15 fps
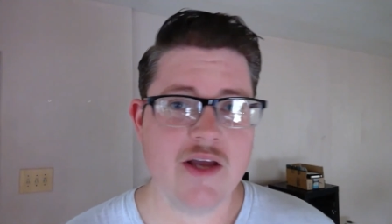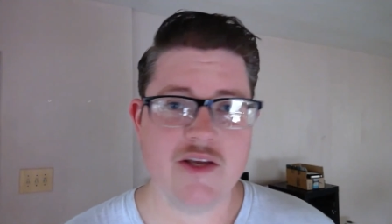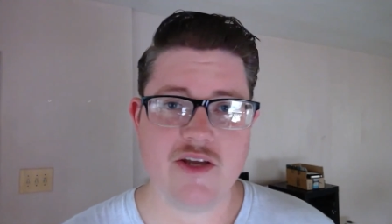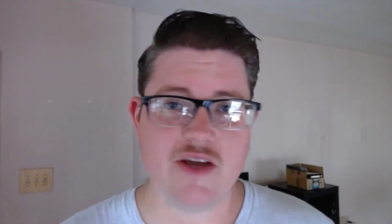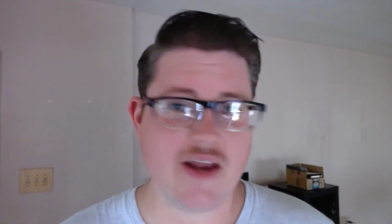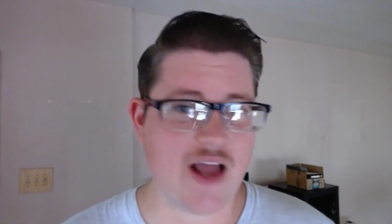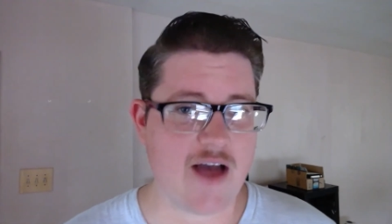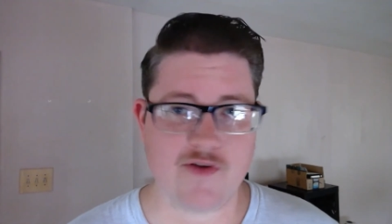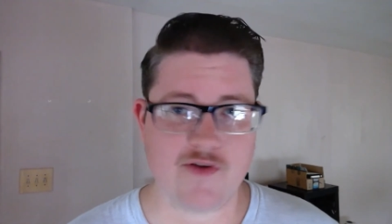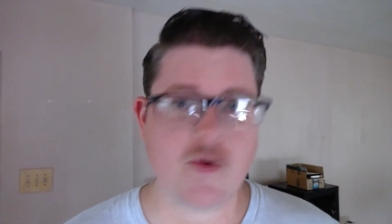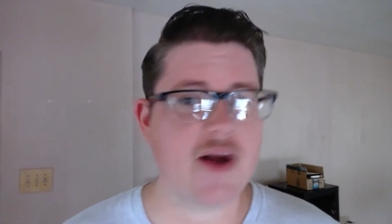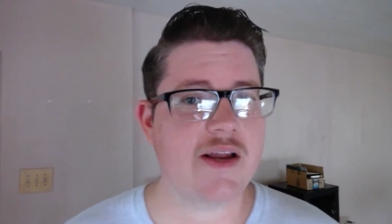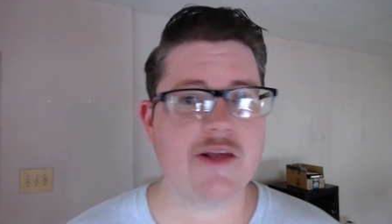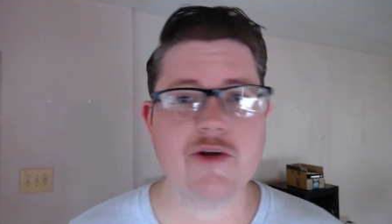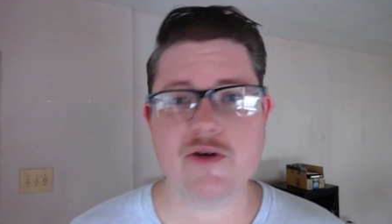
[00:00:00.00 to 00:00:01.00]
You can have it
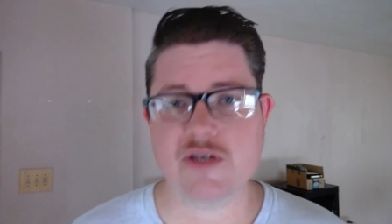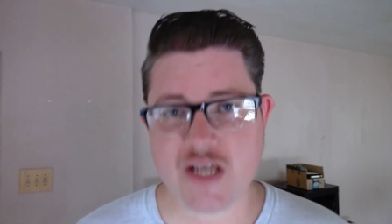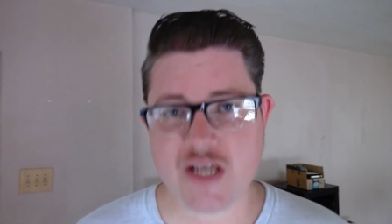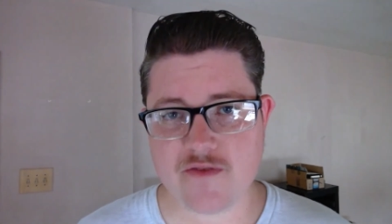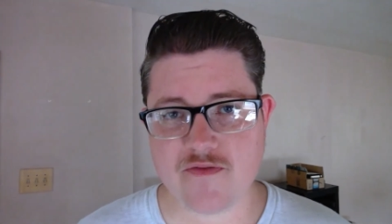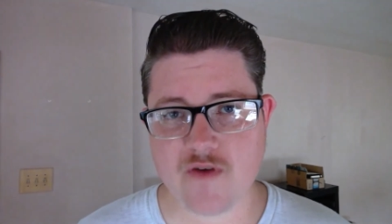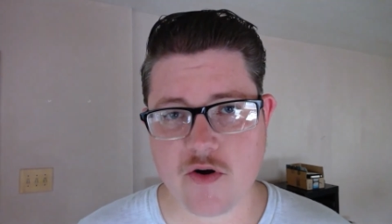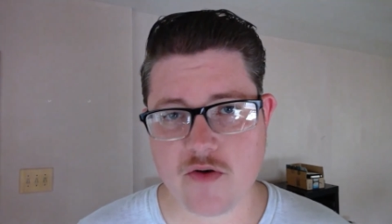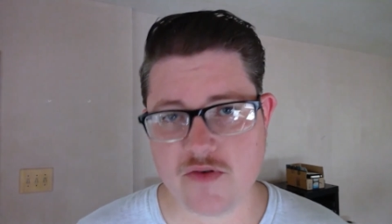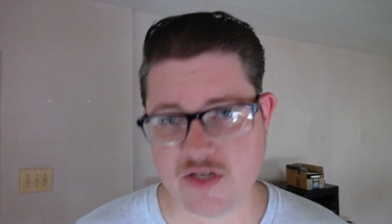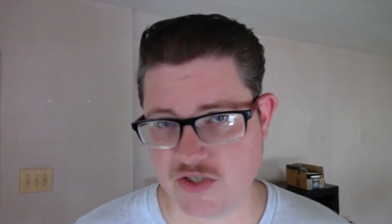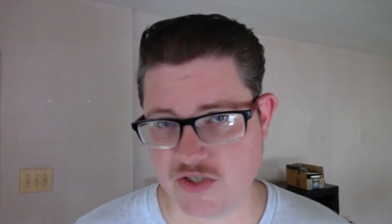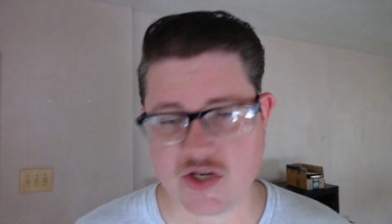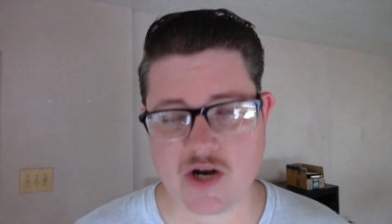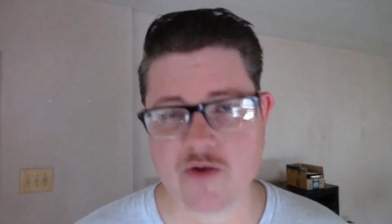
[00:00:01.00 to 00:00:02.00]
right on your cell phone
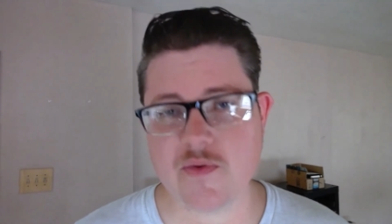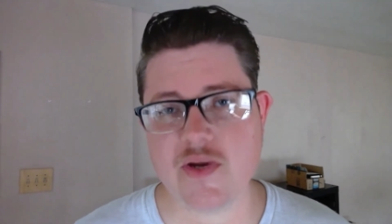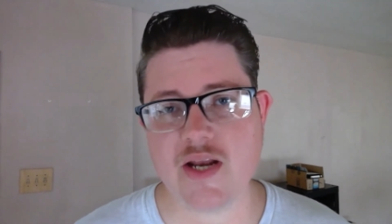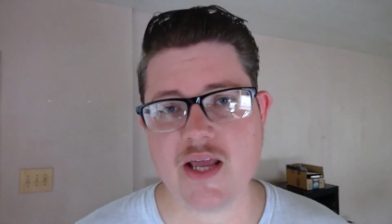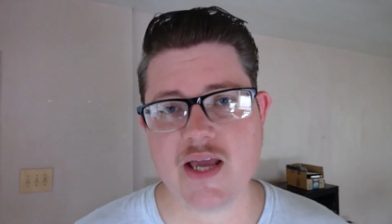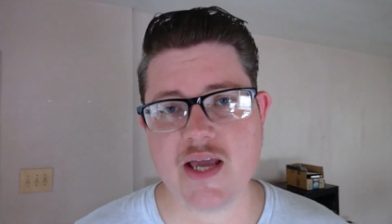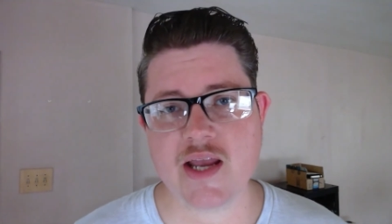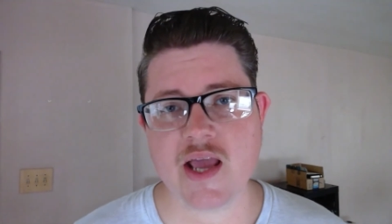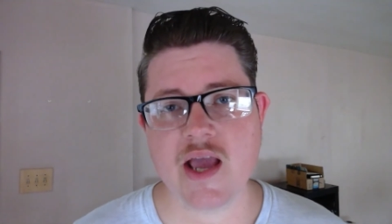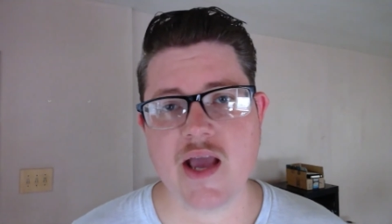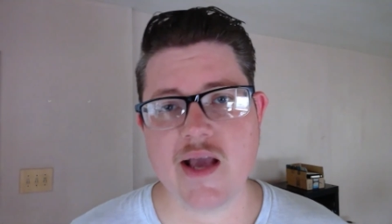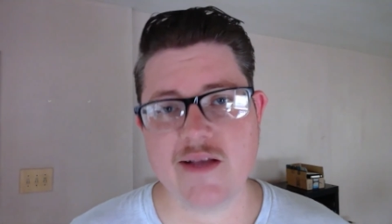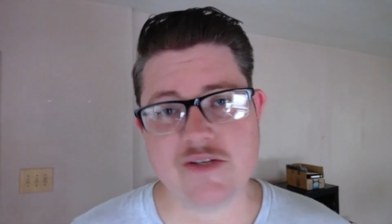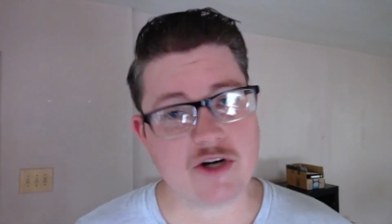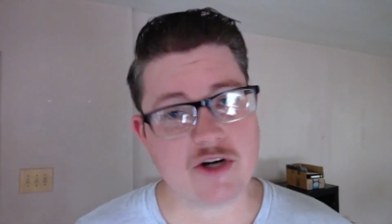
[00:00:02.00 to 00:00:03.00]
and start reading it
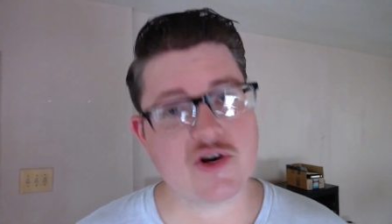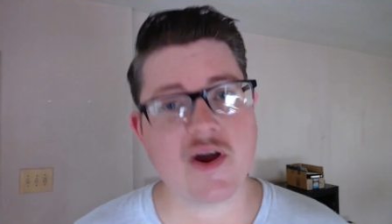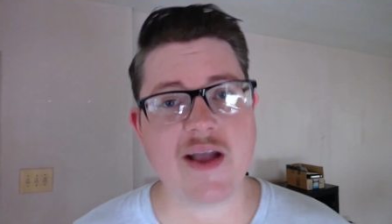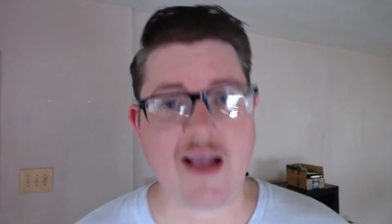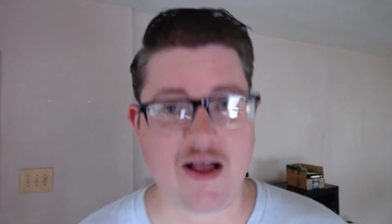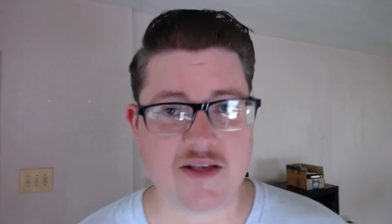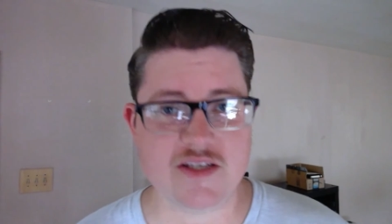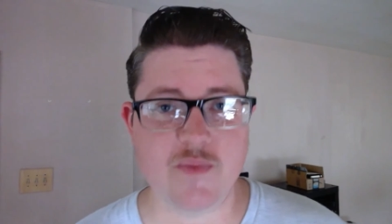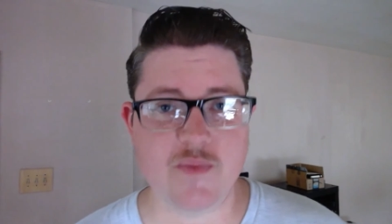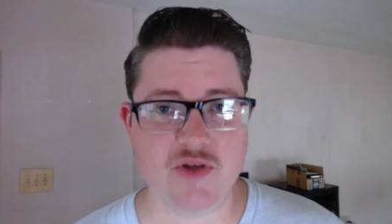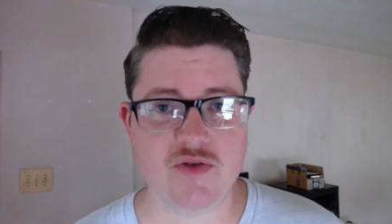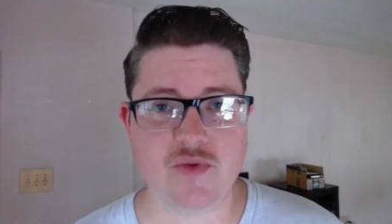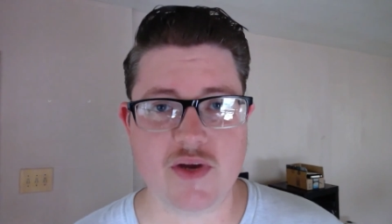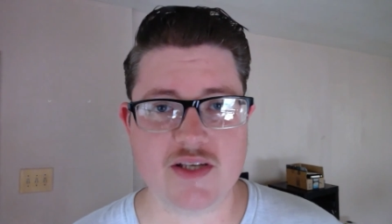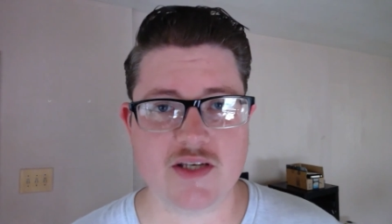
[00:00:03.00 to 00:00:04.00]
and start trying out some of
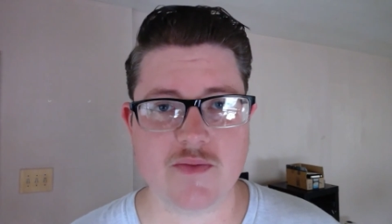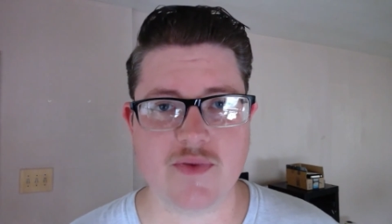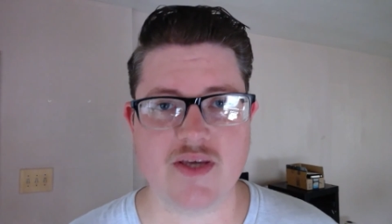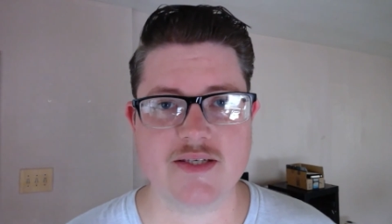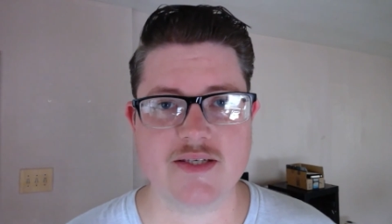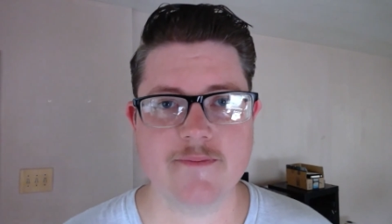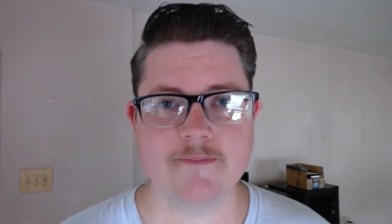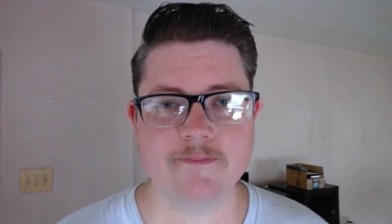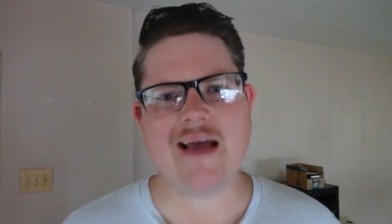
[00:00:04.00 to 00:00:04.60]
those recipes.